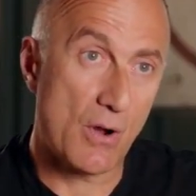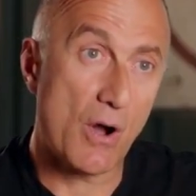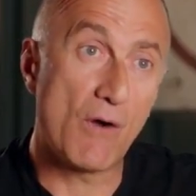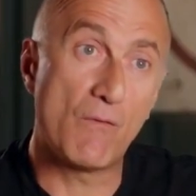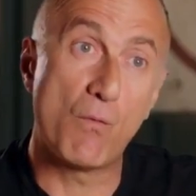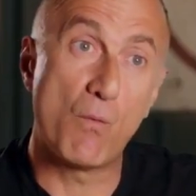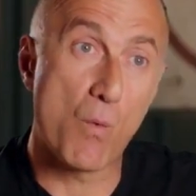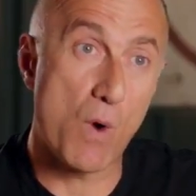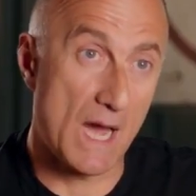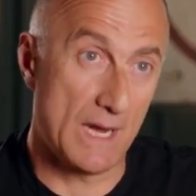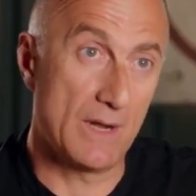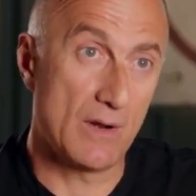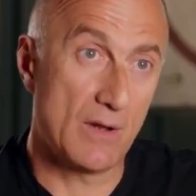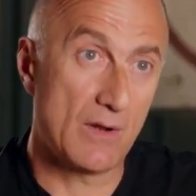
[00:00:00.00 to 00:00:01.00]
of
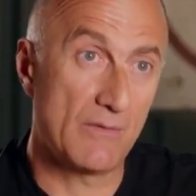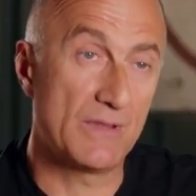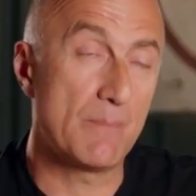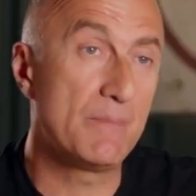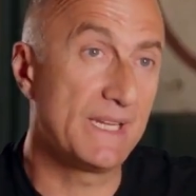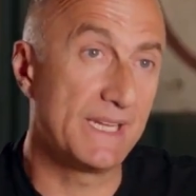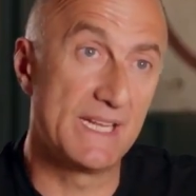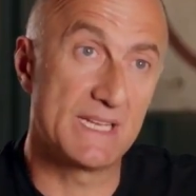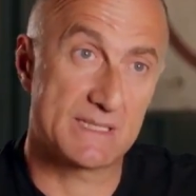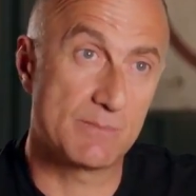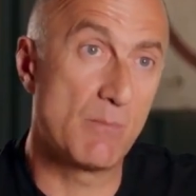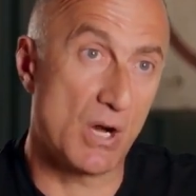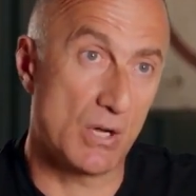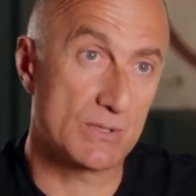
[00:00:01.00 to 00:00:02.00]
one of the
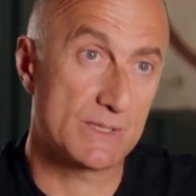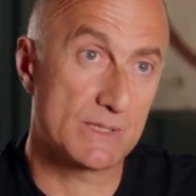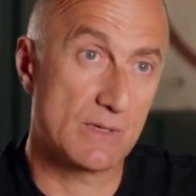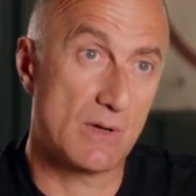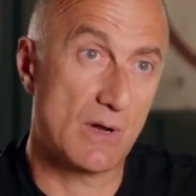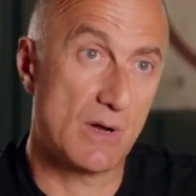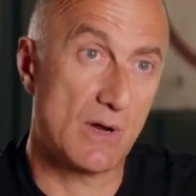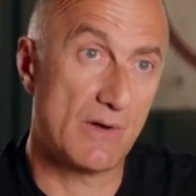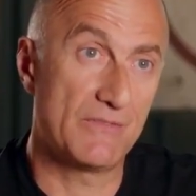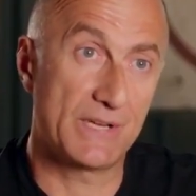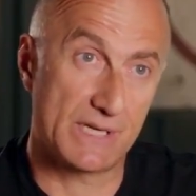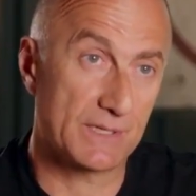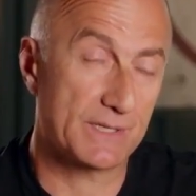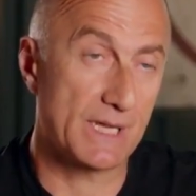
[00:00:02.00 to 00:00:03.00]
biggest boss of
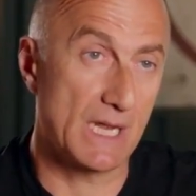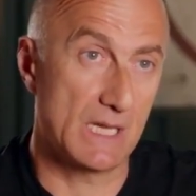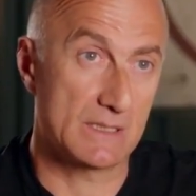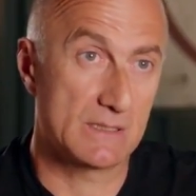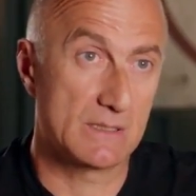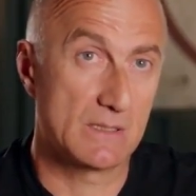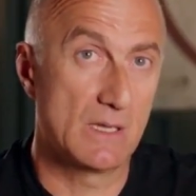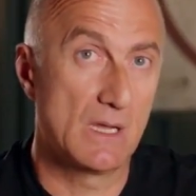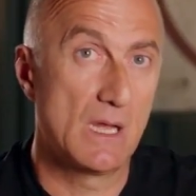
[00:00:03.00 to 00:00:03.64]
the cartels.